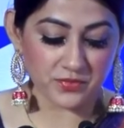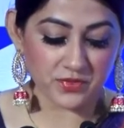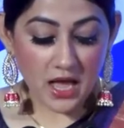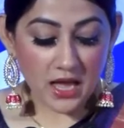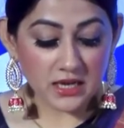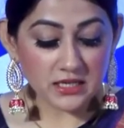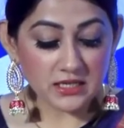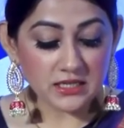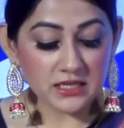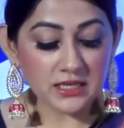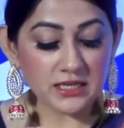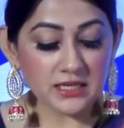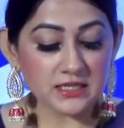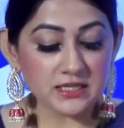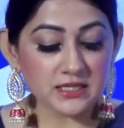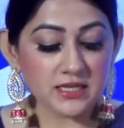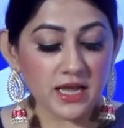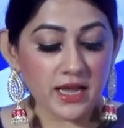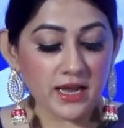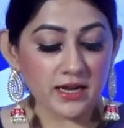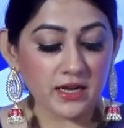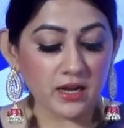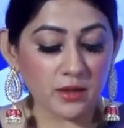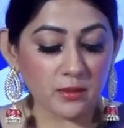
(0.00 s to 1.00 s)
Under his
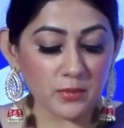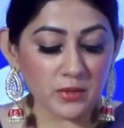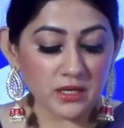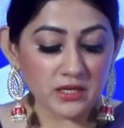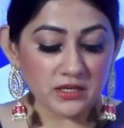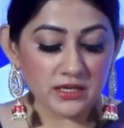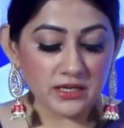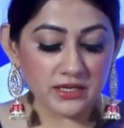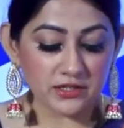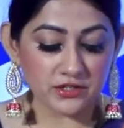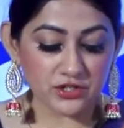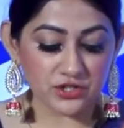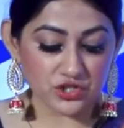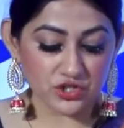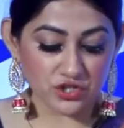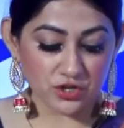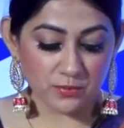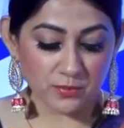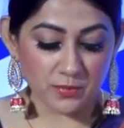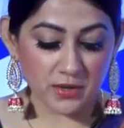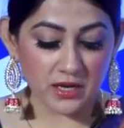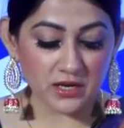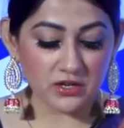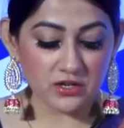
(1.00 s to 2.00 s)
dynamic
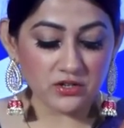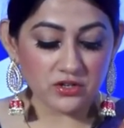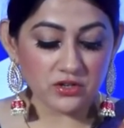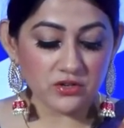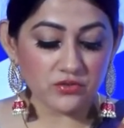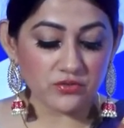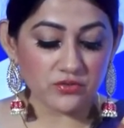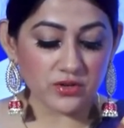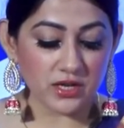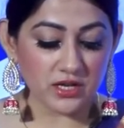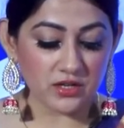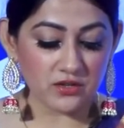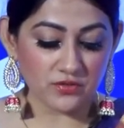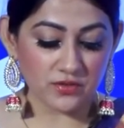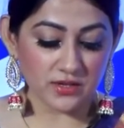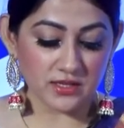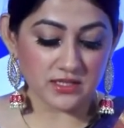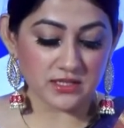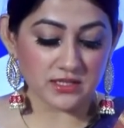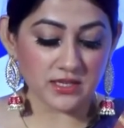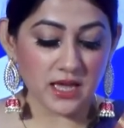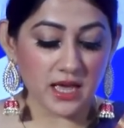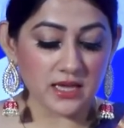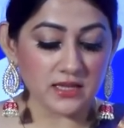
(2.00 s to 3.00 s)
leadership, Indian
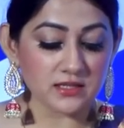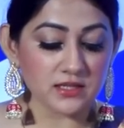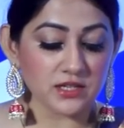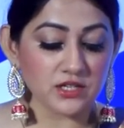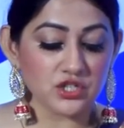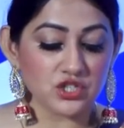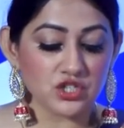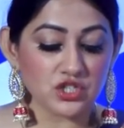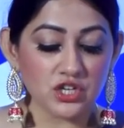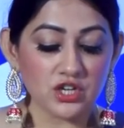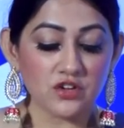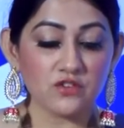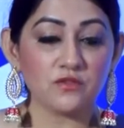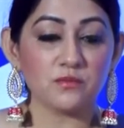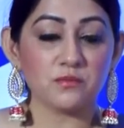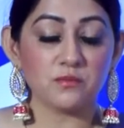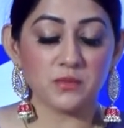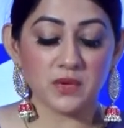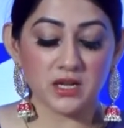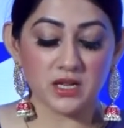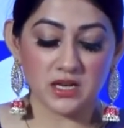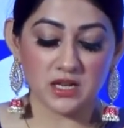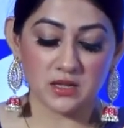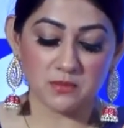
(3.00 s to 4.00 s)
Railways has achieved
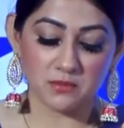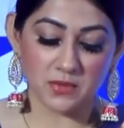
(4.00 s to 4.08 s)
many